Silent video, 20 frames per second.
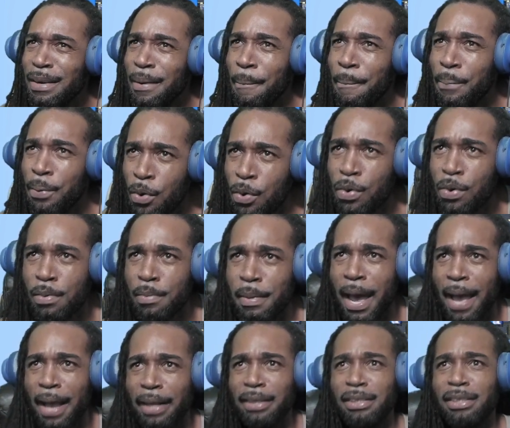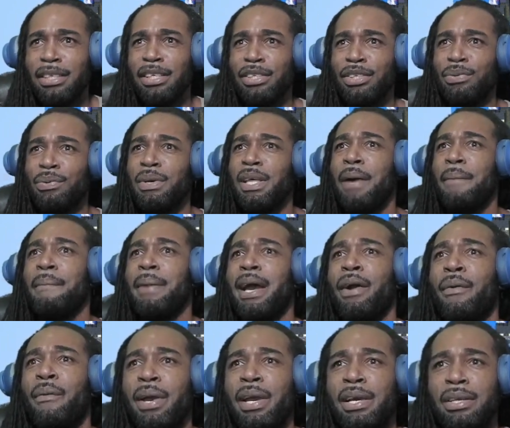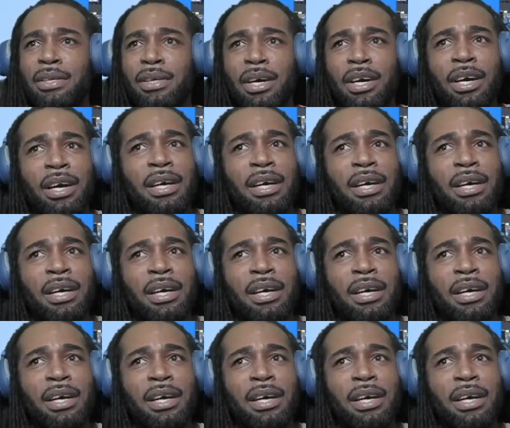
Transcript: Boom actually tweeted at Mike Wayne,